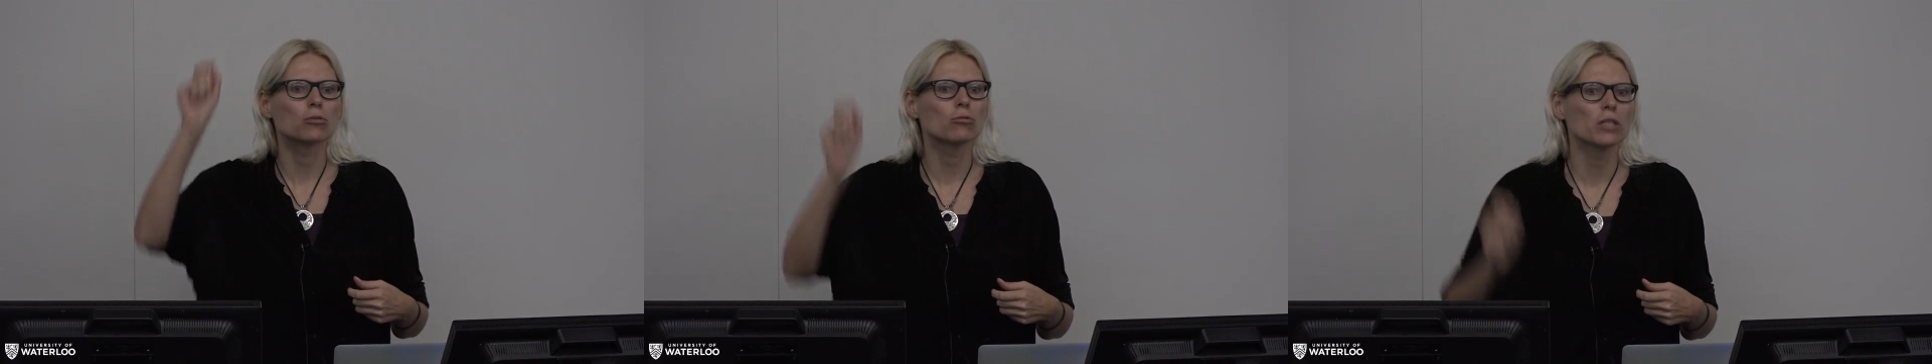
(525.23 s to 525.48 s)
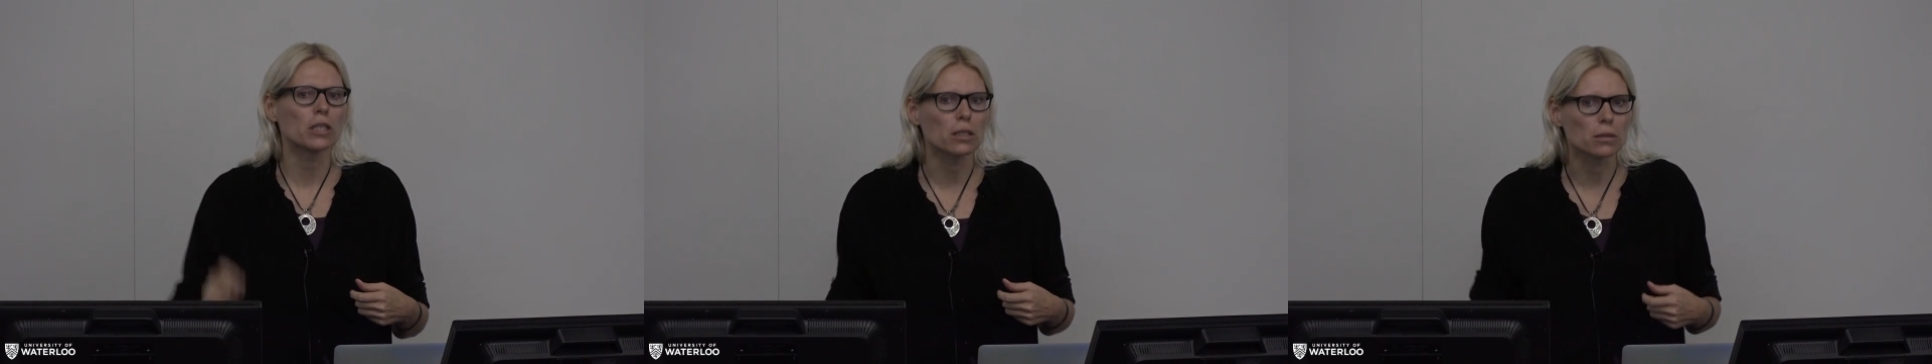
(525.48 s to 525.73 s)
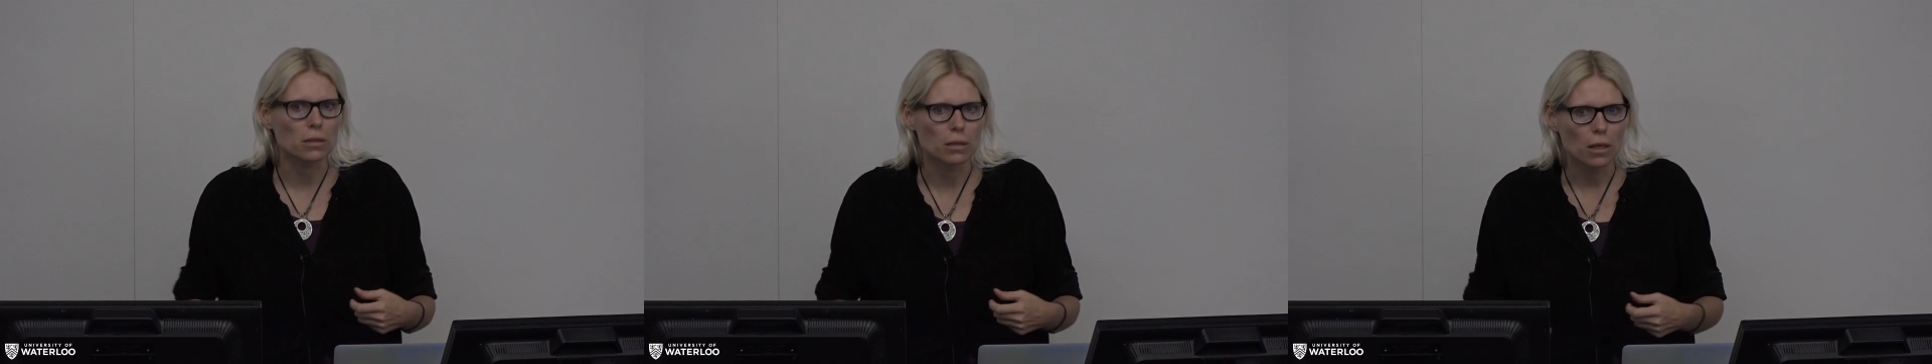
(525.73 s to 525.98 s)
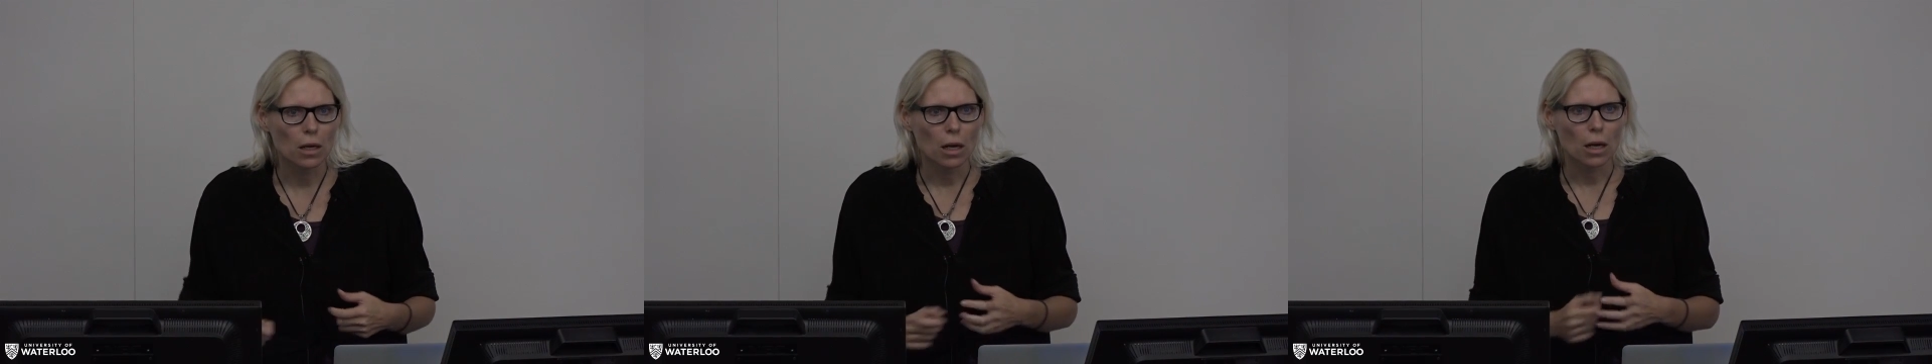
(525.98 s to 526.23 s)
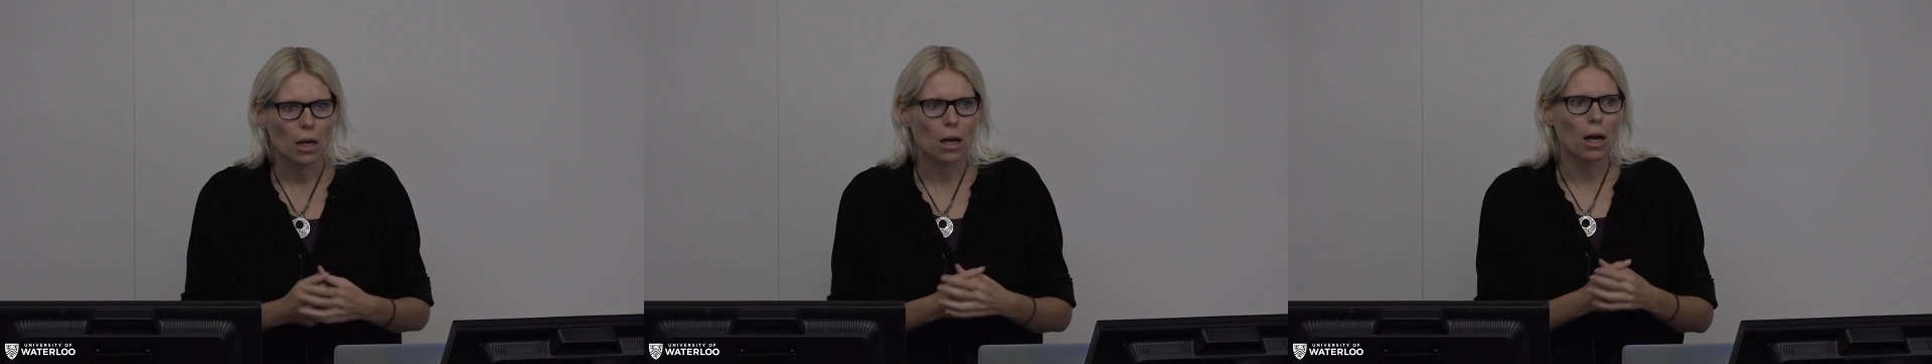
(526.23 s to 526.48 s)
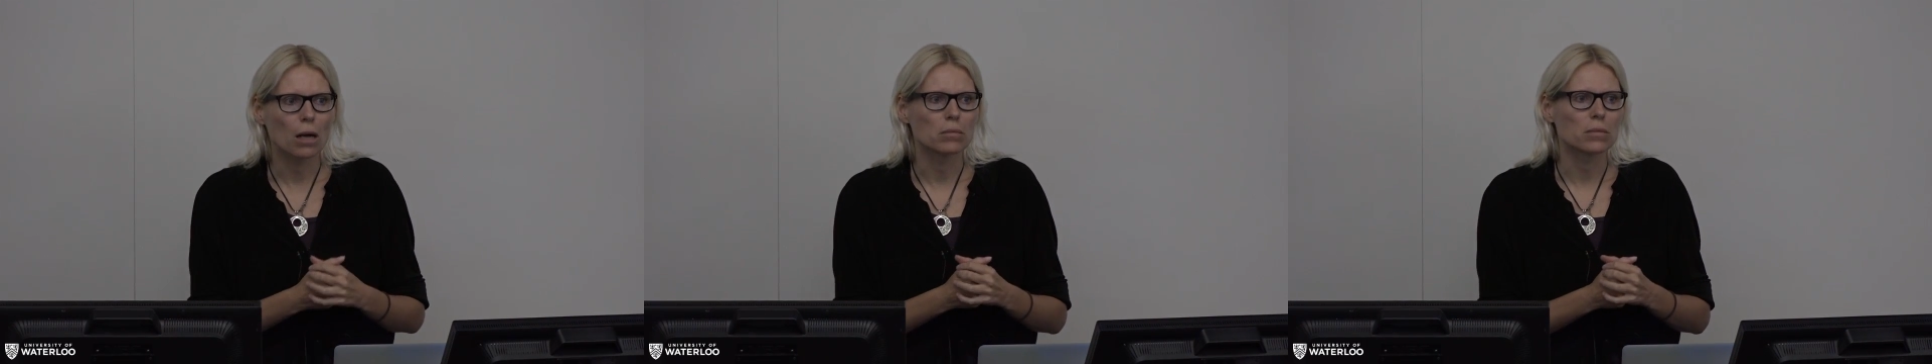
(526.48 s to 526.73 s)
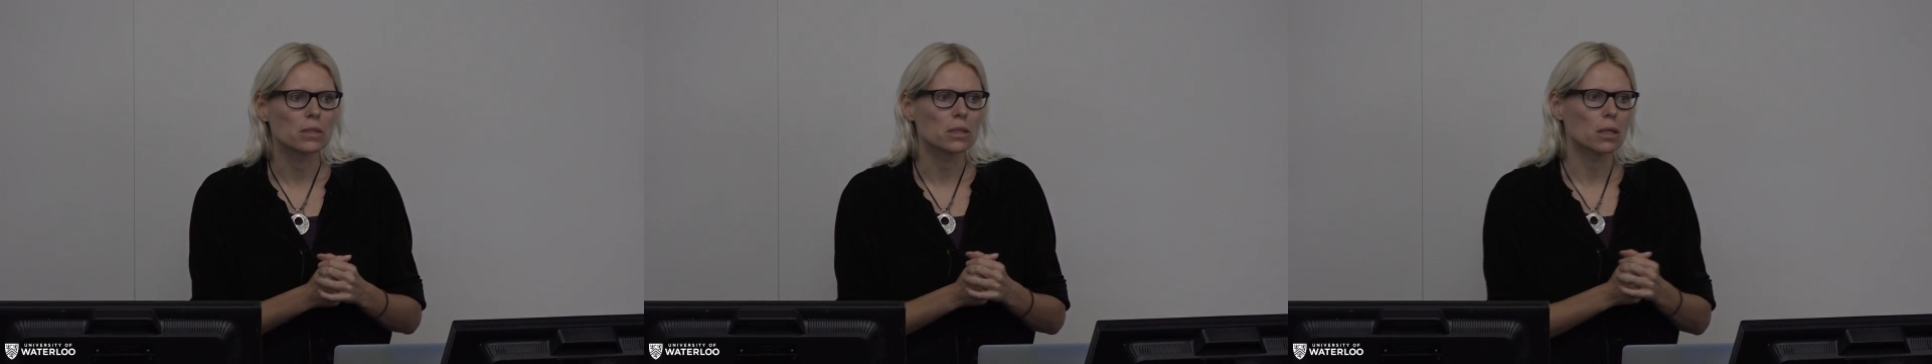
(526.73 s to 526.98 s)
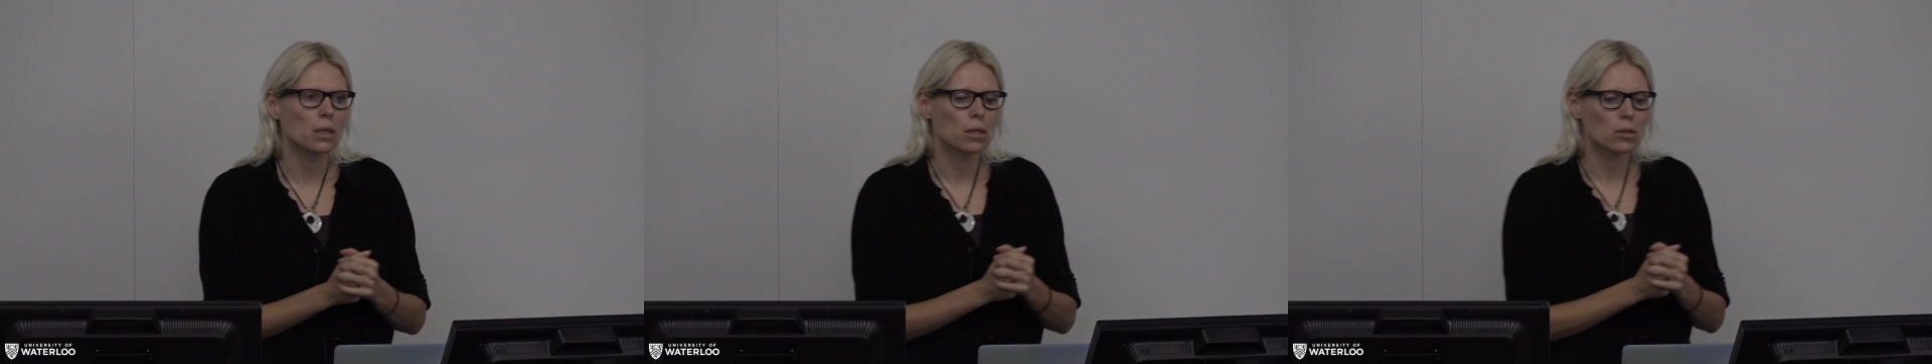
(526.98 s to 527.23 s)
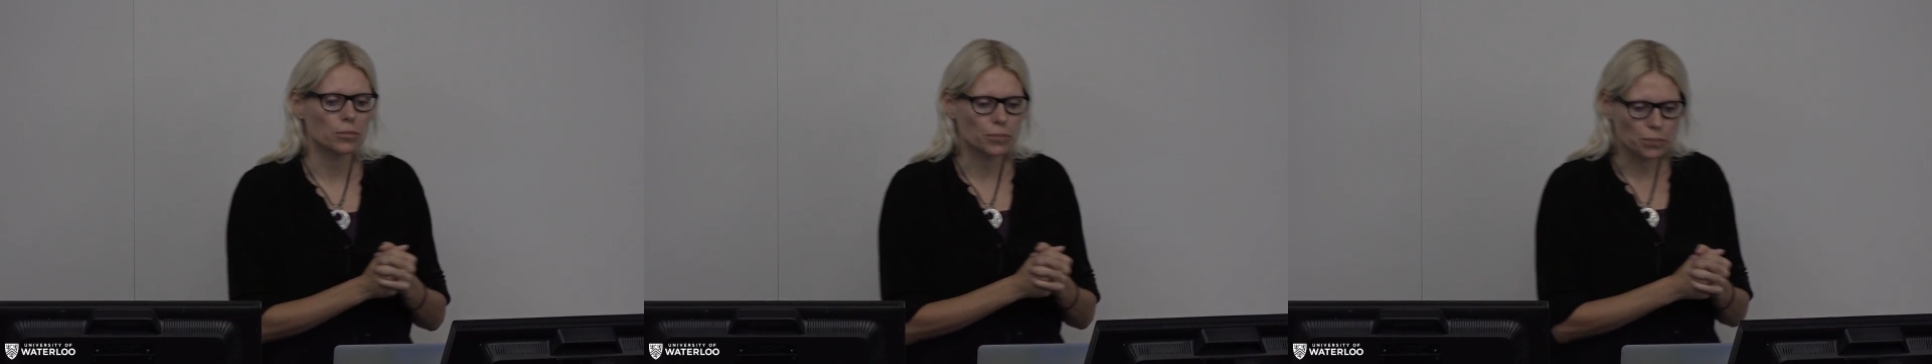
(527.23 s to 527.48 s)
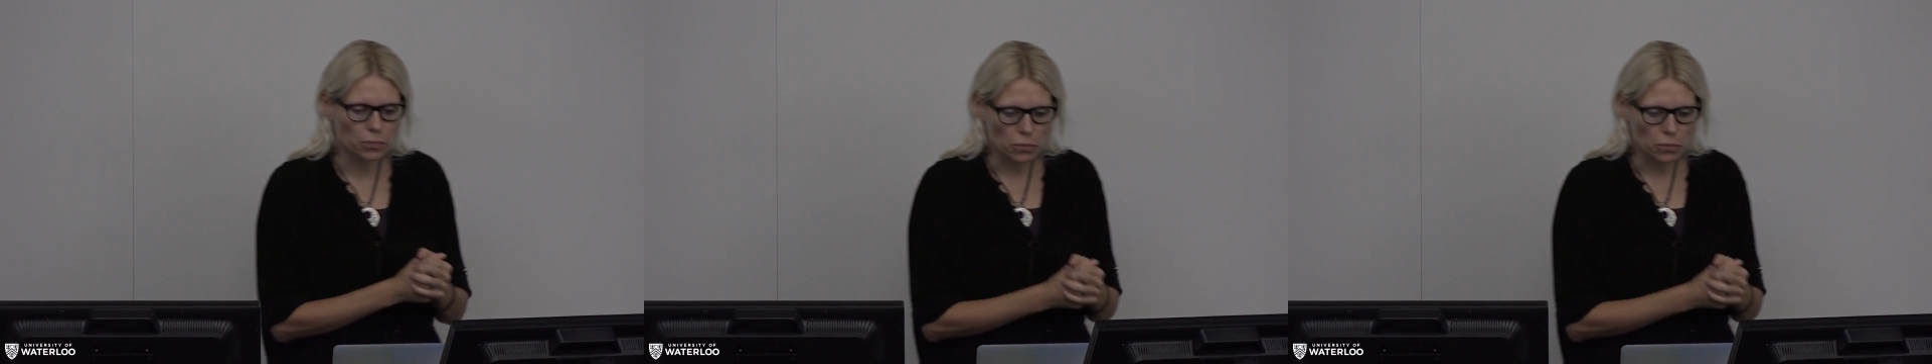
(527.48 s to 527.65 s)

green? So